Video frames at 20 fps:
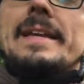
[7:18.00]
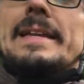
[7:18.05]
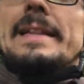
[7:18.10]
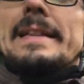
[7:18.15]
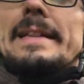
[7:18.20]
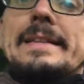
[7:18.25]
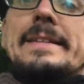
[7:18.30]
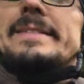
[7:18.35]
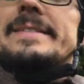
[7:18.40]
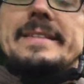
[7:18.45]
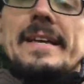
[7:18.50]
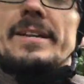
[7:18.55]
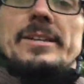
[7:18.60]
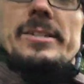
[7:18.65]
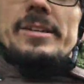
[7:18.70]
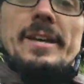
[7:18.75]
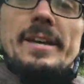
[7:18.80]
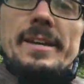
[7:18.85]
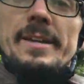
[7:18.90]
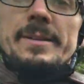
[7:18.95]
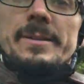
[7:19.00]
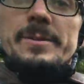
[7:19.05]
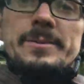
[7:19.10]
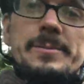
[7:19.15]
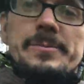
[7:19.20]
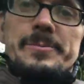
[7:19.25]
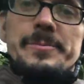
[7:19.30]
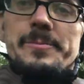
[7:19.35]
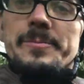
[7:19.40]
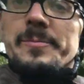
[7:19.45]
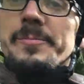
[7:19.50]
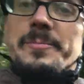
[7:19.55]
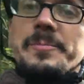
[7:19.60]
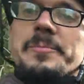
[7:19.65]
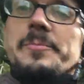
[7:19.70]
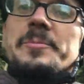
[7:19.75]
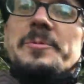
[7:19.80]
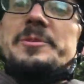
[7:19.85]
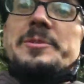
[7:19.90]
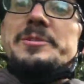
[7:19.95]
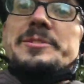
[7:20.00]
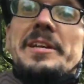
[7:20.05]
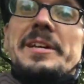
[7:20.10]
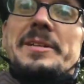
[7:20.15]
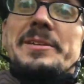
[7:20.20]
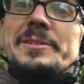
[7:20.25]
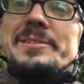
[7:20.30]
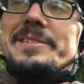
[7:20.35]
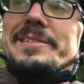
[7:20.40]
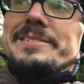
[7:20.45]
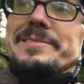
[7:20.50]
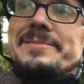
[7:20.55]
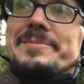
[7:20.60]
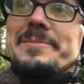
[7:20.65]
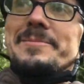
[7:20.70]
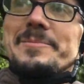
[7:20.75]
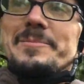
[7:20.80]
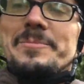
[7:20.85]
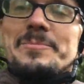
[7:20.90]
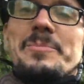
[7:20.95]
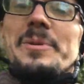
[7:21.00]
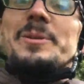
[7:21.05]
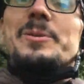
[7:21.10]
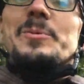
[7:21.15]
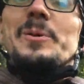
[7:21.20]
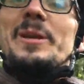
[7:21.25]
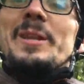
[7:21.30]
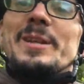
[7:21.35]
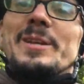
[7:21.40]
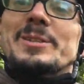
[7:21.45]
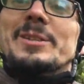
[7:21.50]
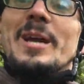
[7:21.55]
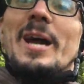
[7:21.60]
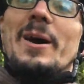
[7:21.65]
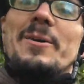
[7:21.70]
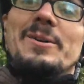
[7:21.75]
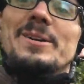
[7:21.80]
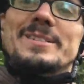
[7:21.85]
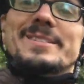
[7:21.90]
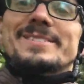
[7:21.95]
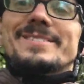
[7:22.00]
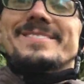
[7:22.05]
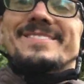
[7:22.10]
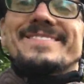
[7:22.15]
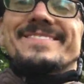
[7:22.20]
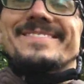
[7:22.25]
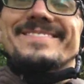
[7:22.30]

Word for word: little sunshine stint between the showers.